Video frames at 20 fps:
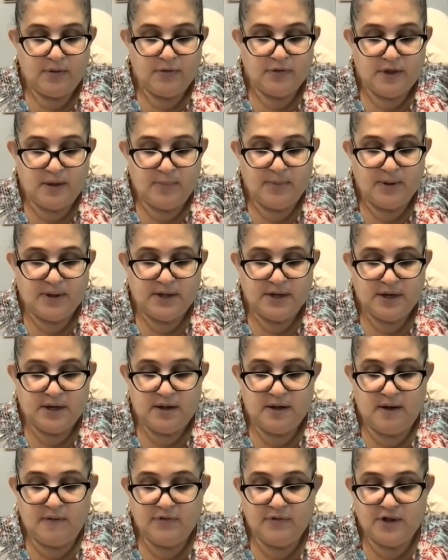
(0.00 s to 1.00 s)
the
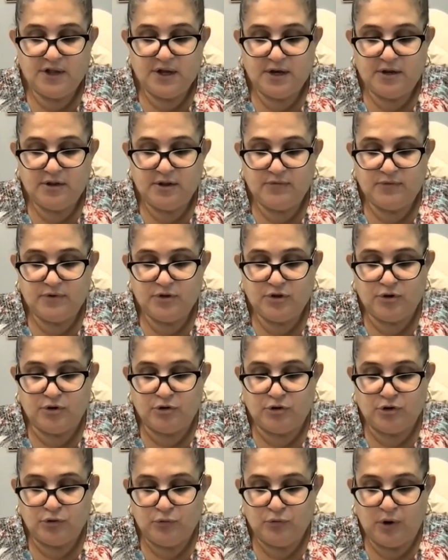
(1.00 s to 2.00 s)
ability of the city to return
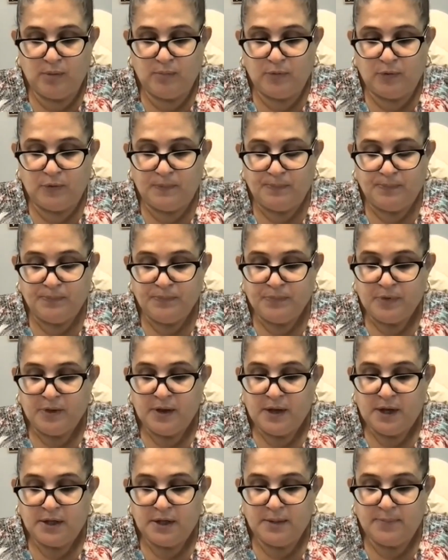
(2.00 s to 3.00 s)
to normal.
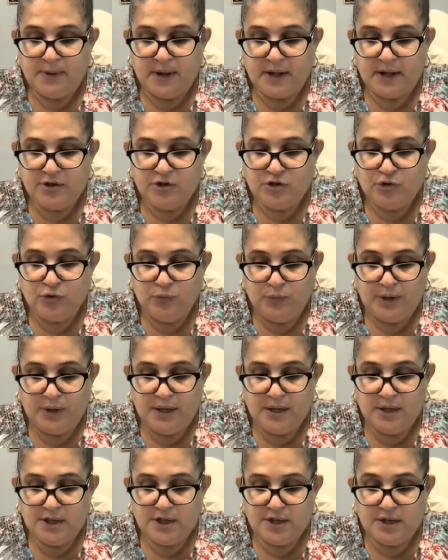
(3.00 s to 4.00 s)
In the past two
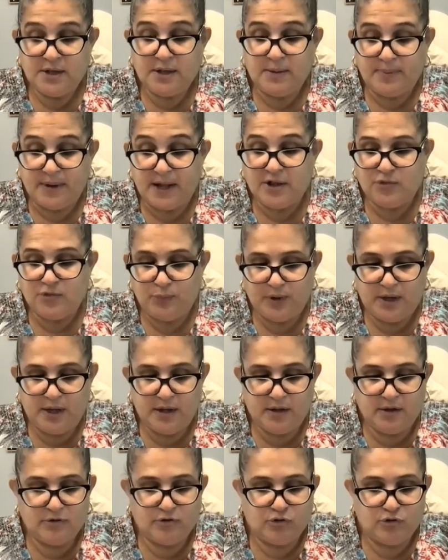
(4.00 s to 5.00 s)
weeks, in the past
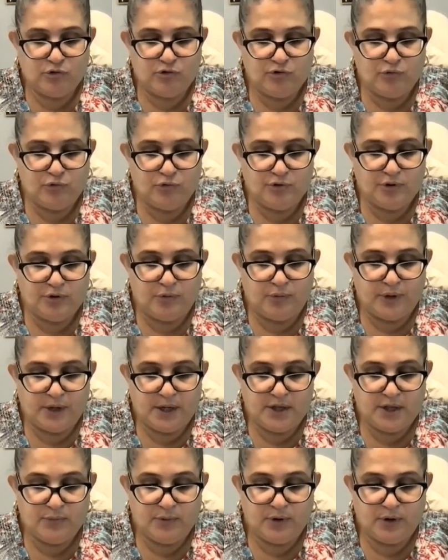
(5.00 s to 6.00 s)
week, two schools in
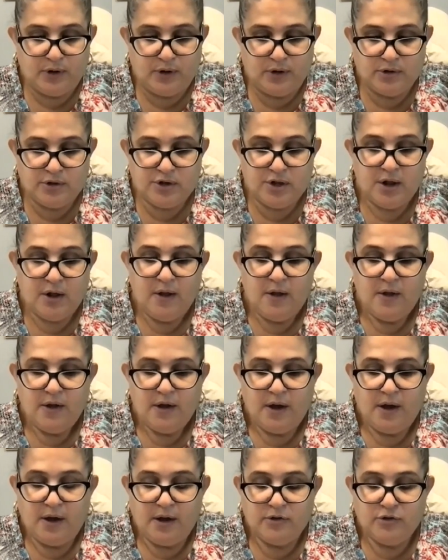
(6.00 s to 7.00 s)
Queens were closed
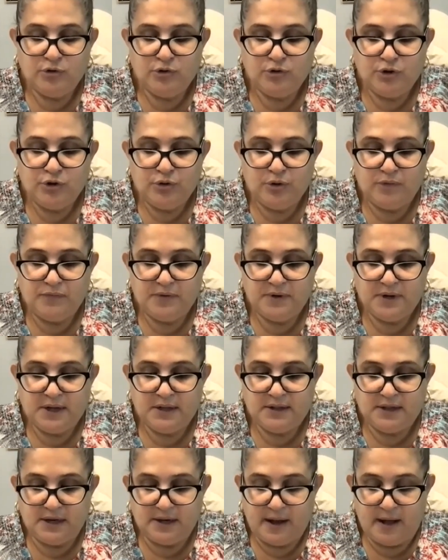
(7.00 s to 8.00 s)
uh, due to
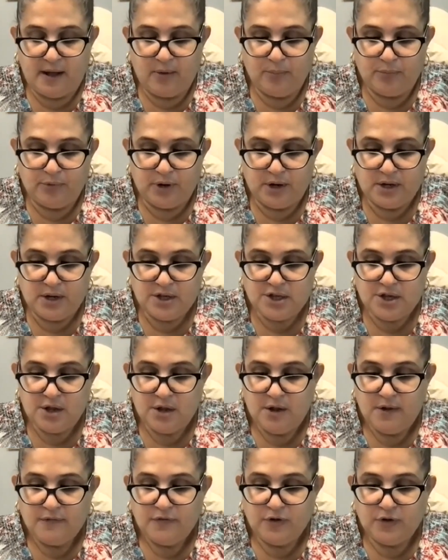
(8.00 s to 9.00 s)
COVID-19 outbreaks.
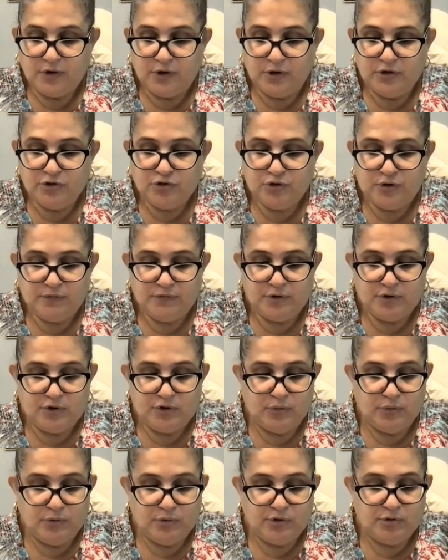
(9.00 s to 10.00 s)
The closure of the
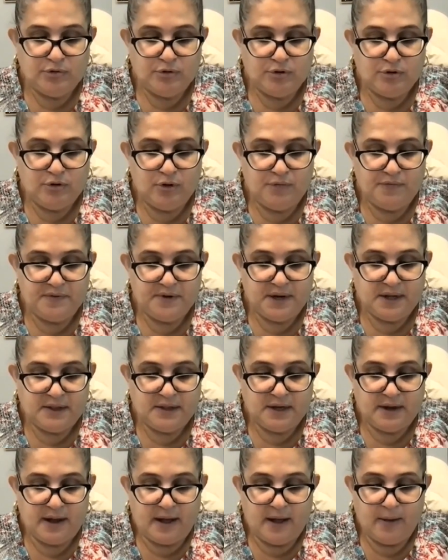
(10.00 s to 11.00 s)
schools due to
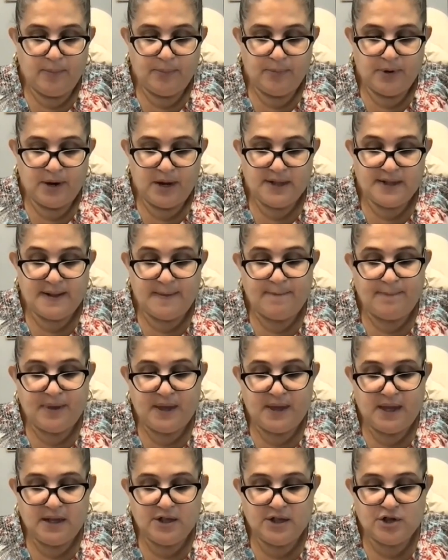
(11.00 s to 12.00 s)
COVID-19 outbreaks
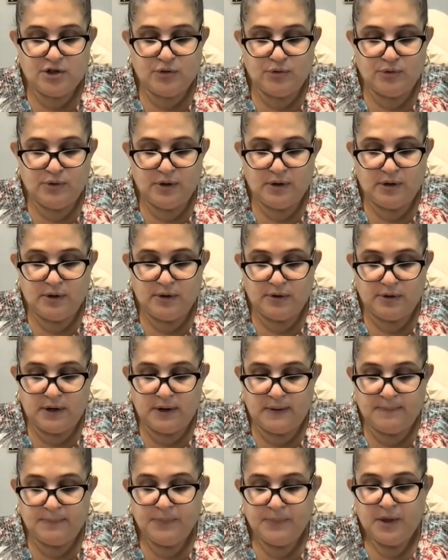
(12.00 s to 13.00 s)
impedes student
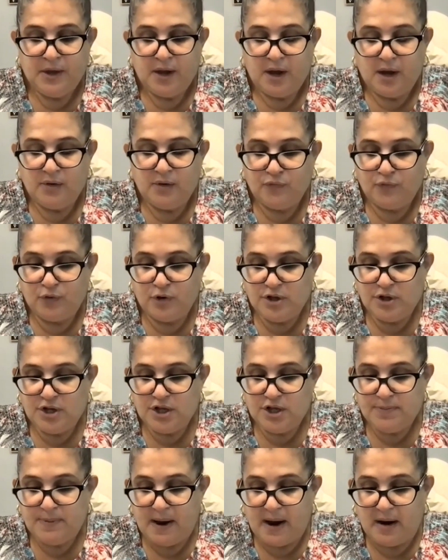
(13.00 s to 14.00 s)
learning and
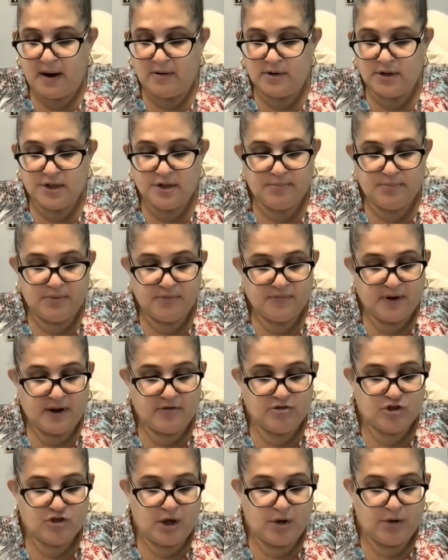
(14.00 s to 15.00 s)
forces parents to
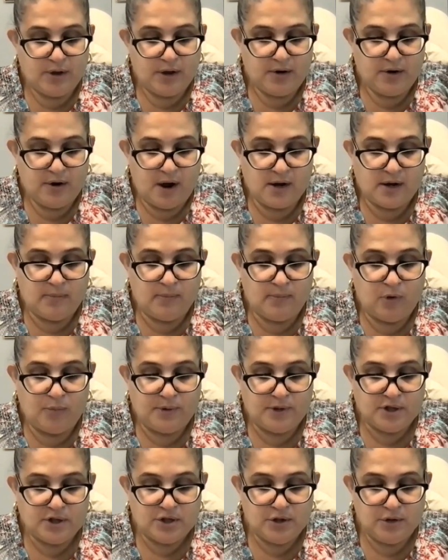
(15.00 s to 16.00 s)
provide childcare on a
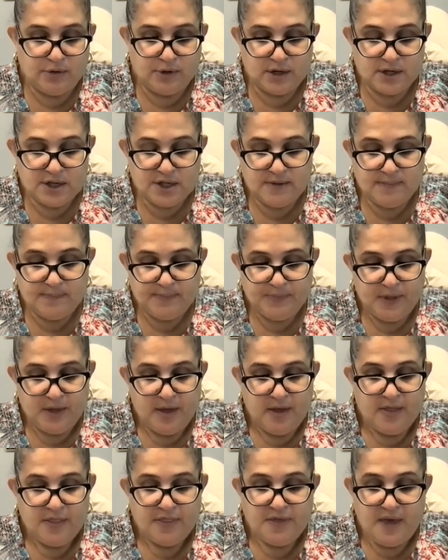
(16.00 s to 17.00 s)
moment's notice.
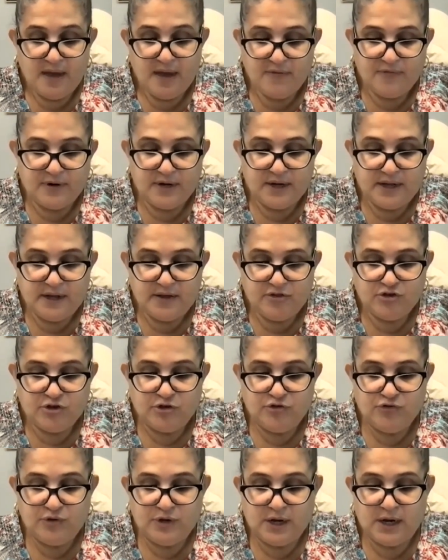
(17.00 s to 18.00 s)
Thankfully,
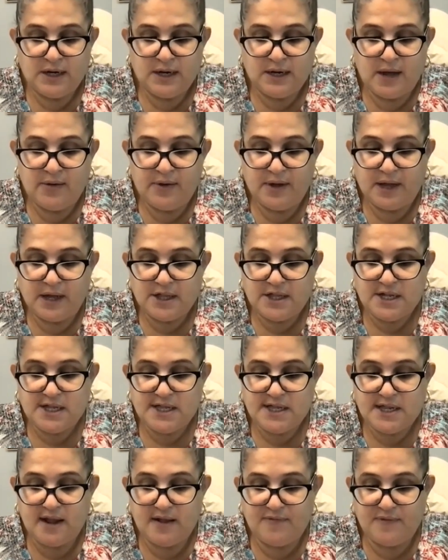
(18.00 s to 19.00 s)
children can now access
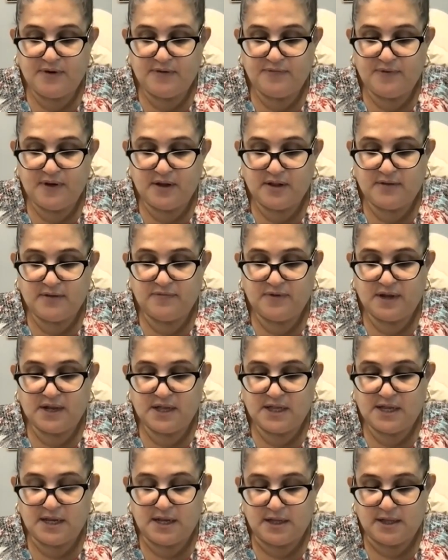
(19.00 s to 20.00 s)
safe and effective
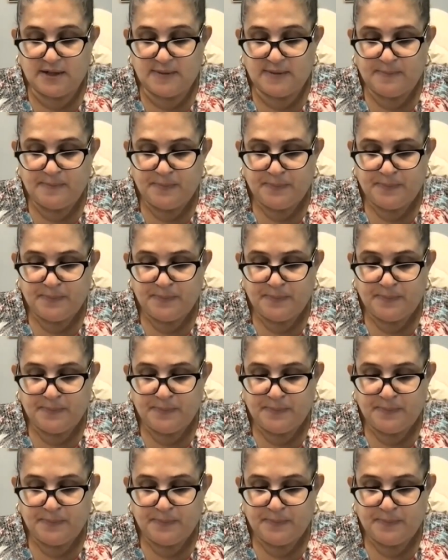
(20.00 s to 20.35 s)
vaccines